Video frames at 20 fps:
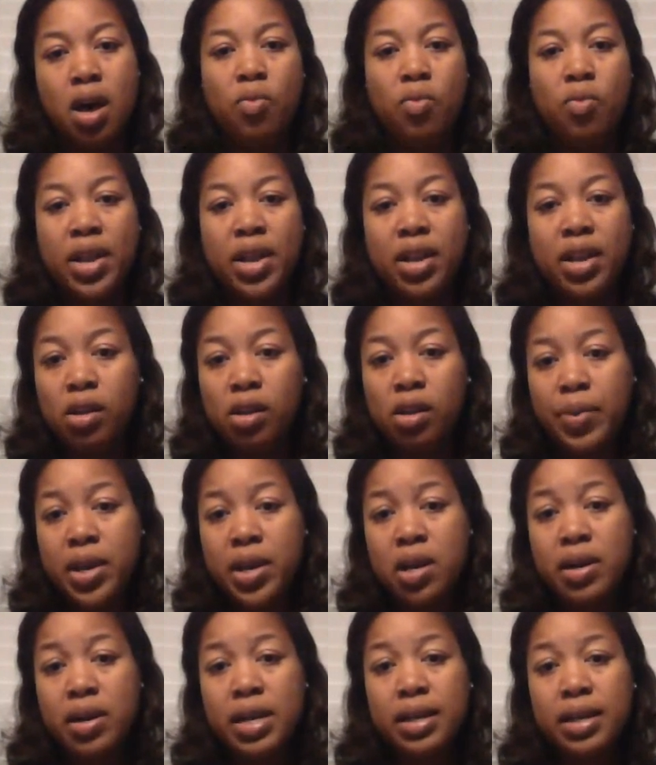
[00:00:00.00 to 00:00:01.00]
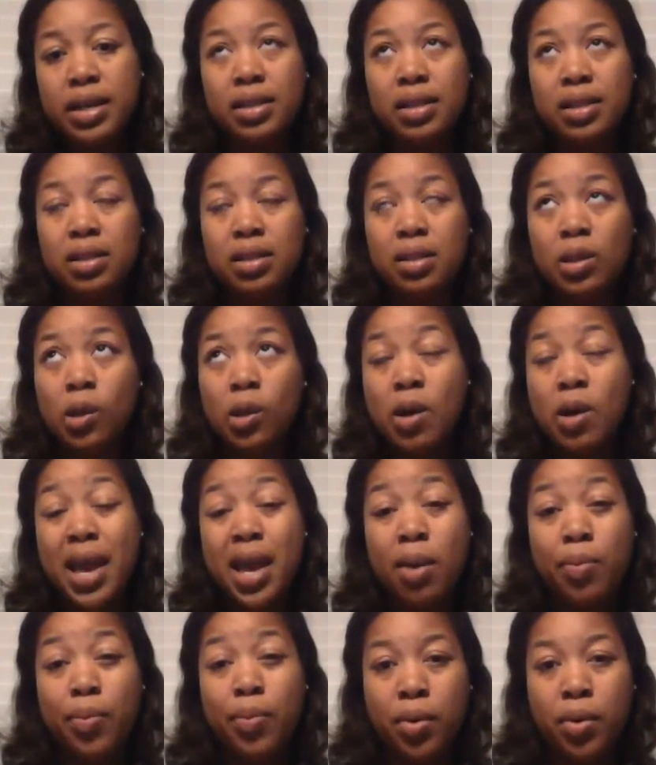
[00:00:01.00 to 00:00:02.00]
regular periods until
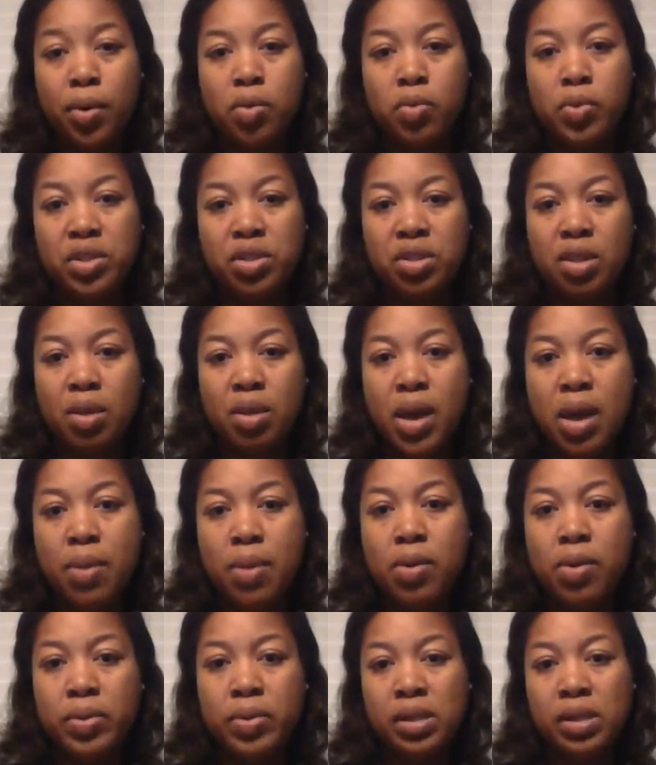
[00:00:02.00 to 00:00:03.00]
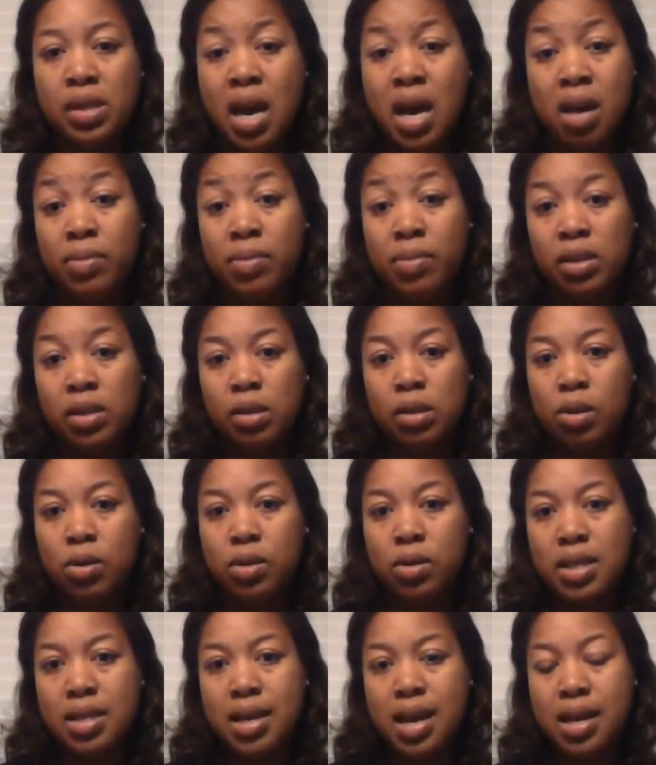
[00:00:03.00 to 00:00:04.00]
April, which the baby was 9 months old
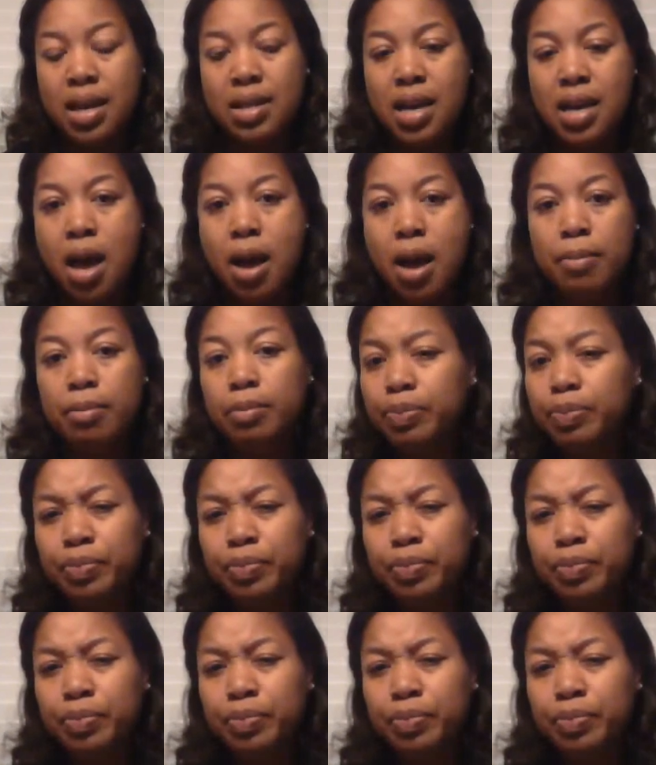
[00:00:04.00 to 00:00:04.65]
at that time.